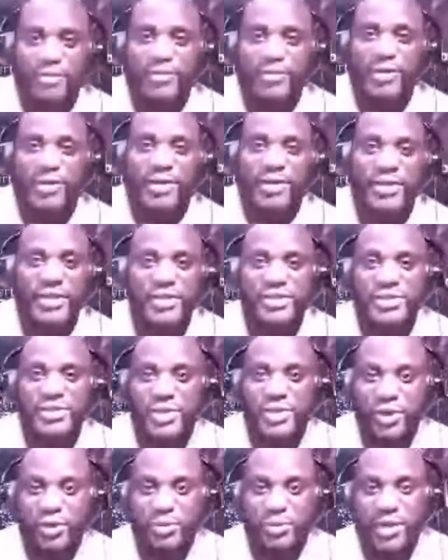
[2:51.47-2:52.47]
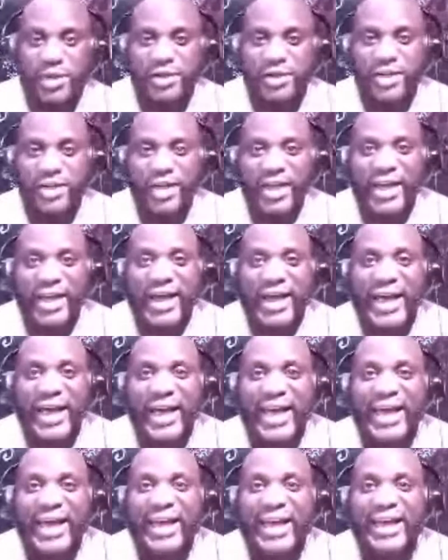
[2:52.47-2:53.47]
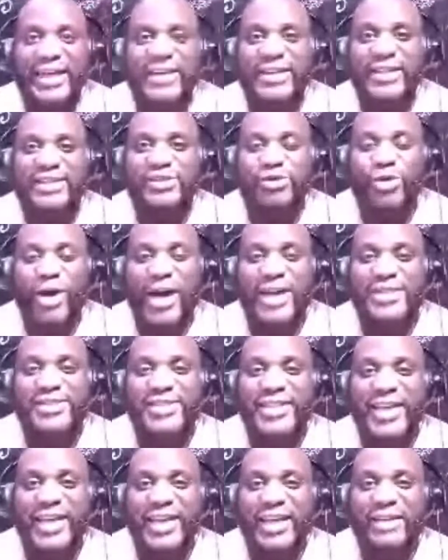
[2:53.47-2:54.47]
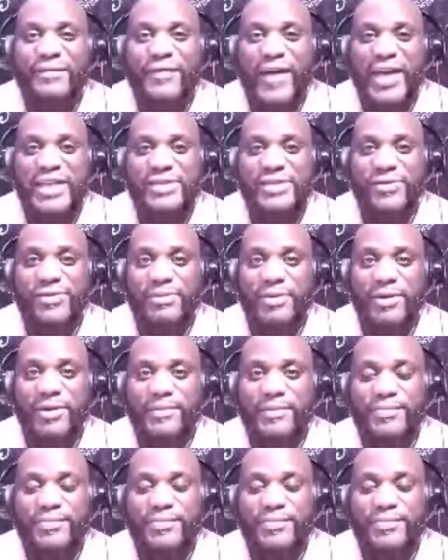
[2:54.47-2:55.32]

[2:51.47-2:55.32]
this gentleman and tries to get advice from him.